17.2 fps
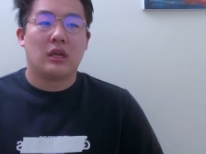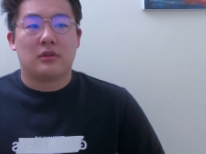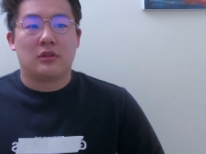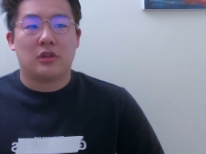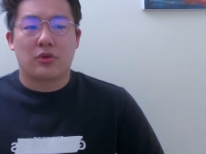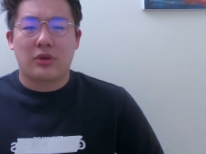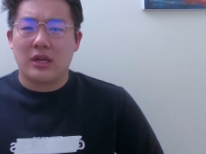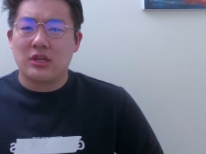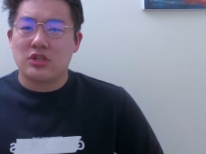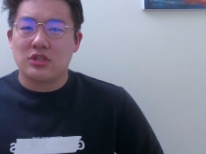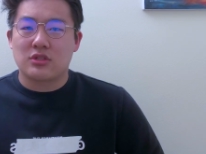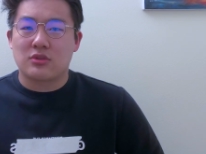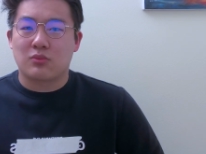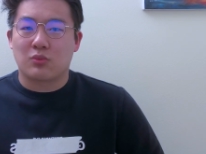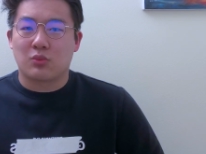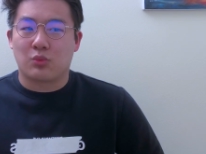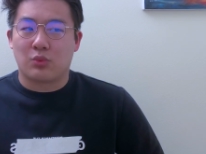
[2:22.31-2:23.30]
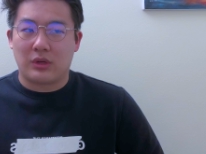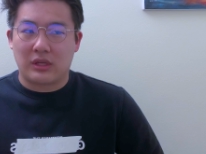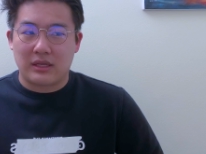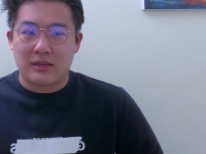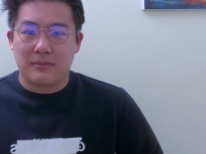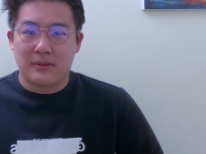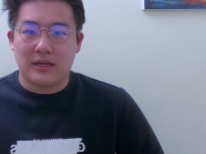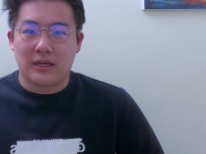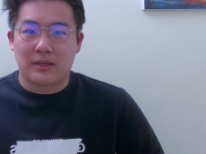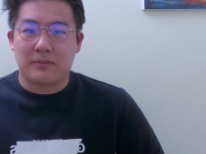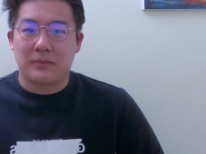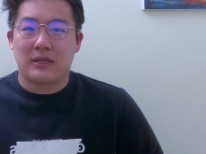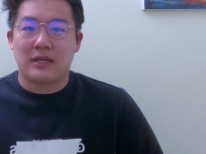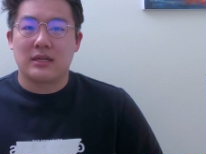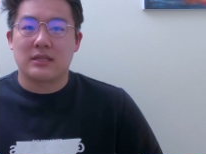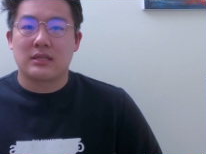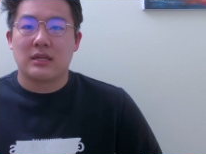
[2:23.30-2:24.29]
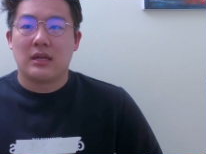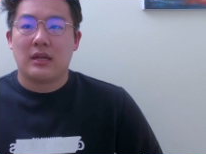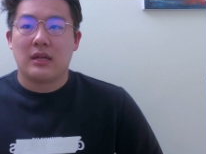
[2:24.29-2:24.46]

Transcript: Location's really big because